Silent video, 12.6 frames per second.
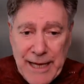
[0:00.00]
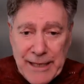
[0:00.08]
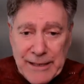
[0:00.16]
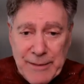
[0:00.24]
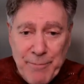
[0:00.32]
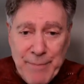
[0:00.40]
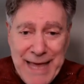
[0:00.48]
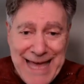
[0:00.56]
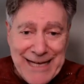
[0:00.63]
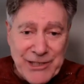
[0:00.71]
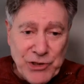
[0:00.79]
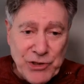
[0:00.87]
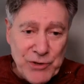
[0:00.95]
and
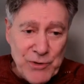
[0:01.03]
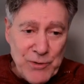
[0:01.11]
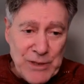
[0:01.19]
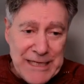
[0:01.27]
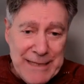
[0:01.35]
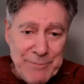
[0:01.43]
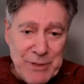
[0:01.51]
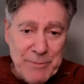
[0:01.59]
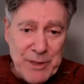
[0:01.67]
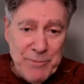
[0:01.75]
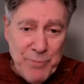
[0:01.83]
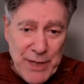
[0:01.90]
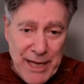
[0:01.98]
manage to keep
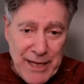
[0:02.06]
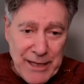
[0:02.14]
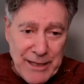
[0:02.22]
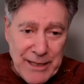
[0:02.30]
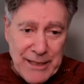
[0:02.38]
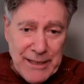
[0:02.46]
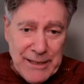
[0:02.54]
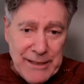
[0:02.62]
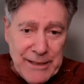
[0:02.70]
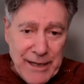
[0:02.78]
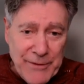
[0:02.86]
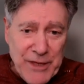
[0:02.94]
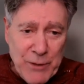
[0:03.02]
them at bay.
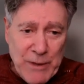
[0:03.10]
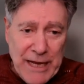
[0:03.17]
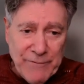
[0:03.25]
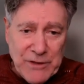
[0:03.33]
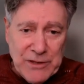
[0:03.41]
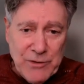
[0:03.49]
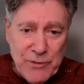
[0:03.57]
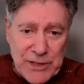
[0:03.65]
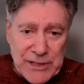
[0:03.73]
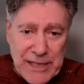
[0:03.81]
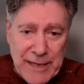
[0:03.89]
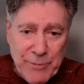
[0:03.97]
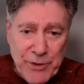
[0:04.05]
I think we have to do
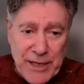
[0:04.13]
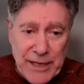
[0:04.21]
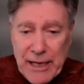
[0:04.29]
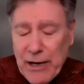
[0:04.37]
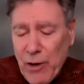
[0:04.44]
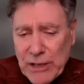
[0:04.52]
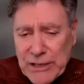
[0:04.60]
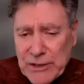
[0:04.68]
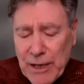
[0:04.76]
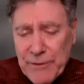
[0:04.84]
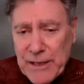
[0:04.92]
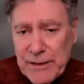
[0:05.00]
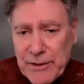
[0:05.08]
the same thing. And
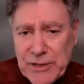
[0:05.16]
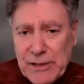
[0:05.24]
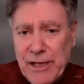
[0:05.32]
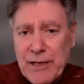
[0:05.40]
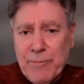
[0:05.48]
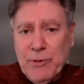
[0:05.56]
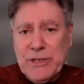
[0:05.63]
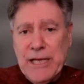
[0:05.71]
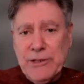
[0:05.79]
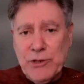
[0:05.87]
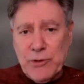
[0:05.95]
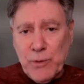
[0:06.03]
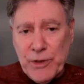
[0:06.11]
also, I think there's a lot of
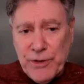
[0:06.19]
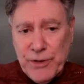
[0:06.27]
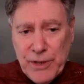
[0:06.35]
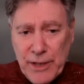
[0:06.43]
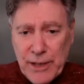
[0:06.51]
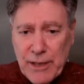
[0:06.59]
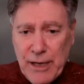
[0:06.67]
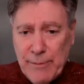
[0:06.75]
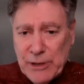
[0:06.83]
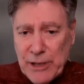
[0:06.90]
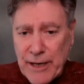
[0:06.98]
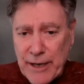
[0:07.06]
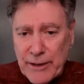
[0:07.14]
potential with uh,
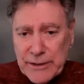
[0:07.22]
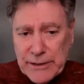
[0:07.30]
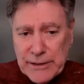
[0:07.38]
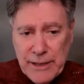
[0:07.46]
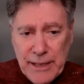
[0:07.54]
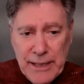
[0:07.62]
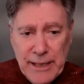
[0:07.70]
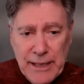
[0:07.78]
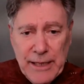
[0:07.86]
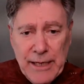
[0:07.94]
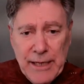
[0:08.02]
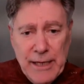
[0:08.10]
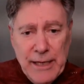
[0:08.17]
Kamala Harris.
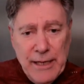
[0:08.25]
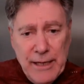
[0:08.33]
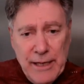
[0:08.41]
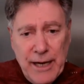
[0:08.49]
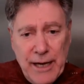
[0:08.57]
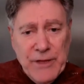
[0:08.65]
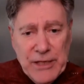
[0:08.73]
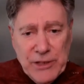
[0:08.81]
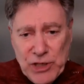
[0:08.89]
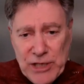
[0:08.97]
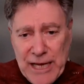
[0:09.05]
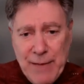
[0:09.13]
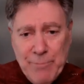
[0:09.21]
I
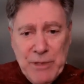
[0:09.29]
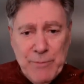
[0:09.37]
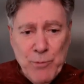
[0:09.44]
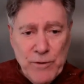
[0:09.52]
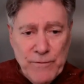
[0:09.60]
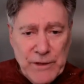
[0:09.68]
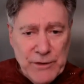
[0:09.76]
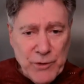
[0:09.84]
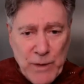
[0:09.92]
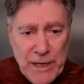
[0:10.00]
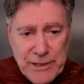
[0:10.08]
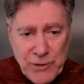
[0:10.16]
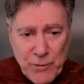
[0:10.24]
think she can be moved in
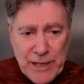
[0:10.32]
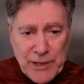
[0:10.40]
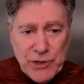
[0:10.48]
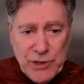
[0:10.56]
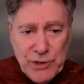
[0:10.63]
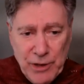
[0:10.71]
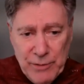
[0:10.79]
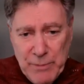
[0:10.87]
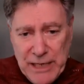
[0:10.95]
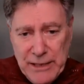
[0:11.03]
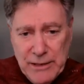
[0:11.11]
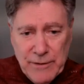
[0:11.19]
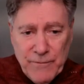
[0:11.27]
the right direction
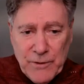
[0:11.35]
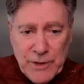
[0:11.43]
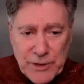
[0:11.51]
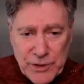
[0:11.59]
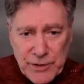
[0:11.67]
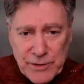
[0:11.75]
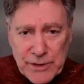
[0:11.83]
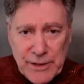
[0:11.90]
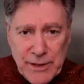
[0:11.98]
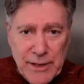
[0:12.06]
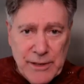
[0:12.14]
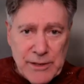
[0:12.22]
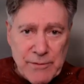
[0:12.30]
on many different
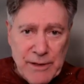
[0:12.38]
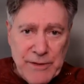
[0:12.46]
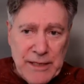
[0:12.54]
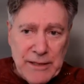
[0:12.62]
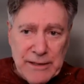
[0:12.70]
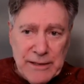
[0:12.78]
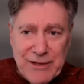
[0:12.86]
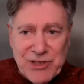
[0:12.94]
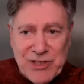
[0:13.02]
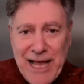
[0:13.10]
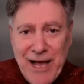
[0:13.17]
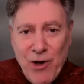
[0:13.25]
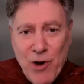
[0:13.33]
issues. So I think that
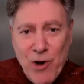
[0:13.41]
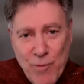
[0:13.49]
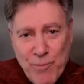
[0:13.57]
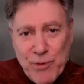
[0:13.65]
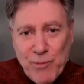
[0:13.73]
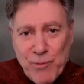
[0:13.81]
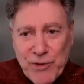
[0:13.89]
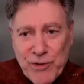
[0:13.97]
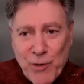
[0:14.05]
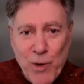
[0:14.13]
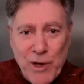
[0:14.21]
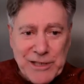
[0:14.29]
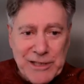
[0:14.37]
there's now hope where
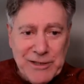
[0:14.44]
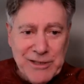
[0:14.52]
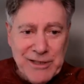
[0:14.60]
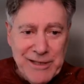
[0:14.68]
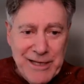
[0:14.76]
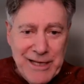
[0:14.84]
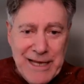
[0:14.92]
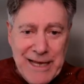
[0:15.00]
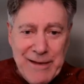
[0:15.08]
there wasn't